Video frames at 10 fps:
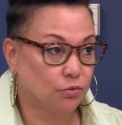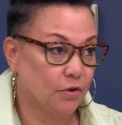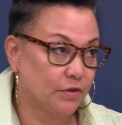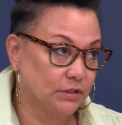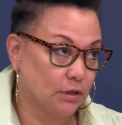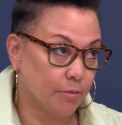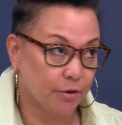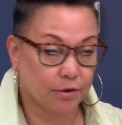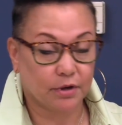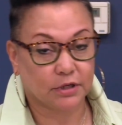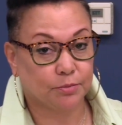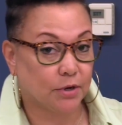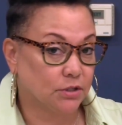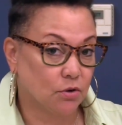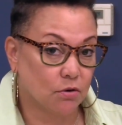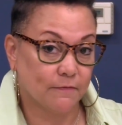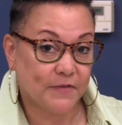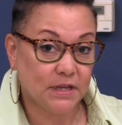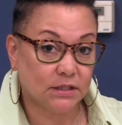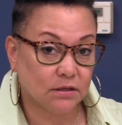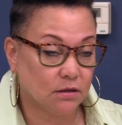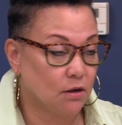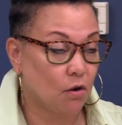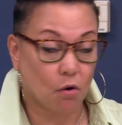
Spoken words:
whether it's an American Express or a Visa